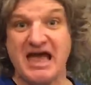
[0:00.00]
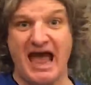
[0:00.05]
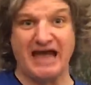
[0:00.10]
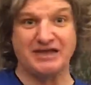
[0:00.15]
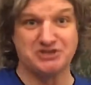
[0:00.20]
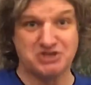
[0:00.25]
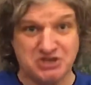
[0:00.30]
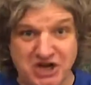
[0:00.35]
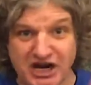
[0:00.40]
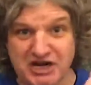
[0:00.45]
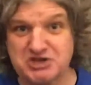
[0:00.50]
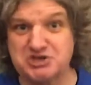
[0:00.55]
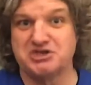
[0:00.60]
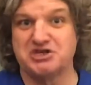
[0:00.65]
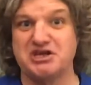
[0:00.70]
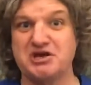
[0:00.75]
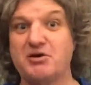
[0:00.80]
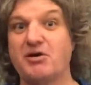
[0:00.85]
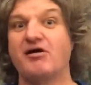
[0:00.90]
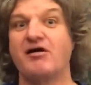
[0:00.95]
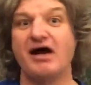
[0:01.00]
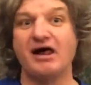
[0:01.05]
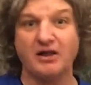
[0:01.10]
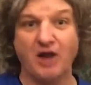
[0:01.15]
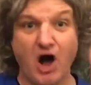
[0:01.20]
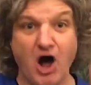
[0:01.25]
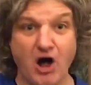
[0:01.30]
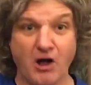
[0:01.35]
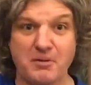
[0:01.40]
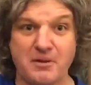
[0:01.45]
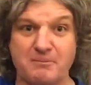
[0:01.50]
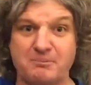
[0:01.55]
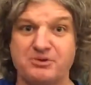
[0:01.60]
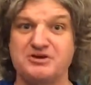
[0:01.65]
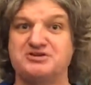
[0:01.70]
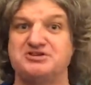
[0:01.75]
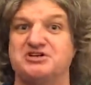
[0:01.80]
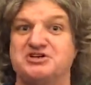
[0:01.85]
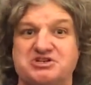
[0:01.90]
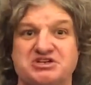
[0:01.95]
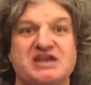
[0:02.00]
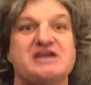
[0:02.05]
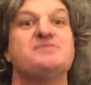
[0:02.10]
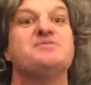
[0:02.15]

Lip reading: and change the URL on the printed sheet